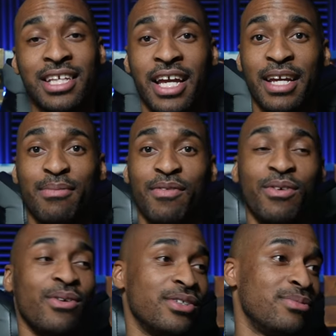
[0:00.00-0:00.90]
name, of
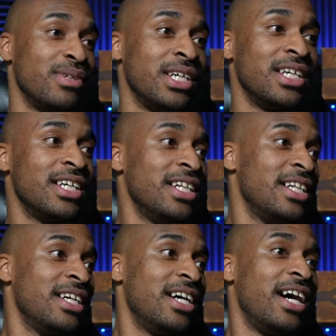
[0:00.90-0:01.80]
course, but
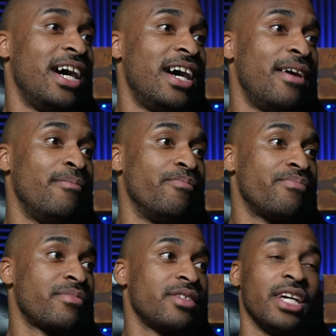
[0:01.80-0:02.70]
um,
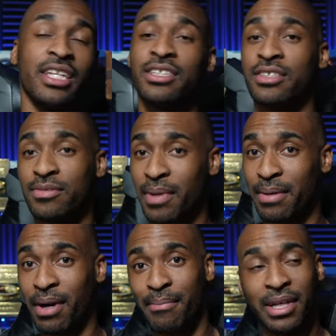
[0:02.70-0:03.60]
yeah, this is
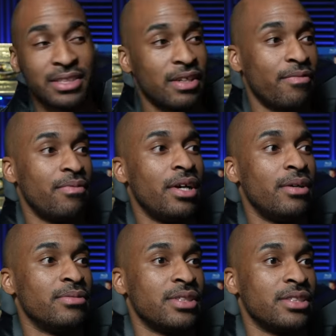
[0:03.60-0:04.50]
made by Messed Up
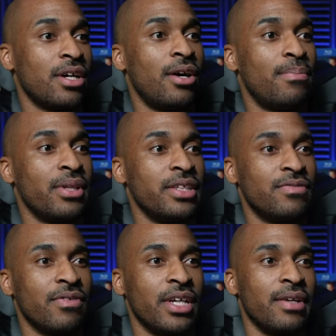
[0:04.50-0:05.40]
Films. It's called Please
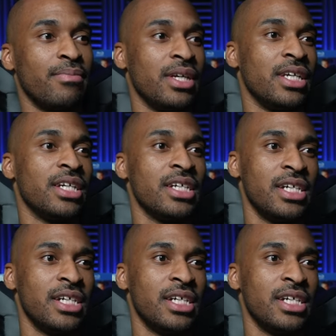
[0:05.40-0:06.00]
Forgive Me.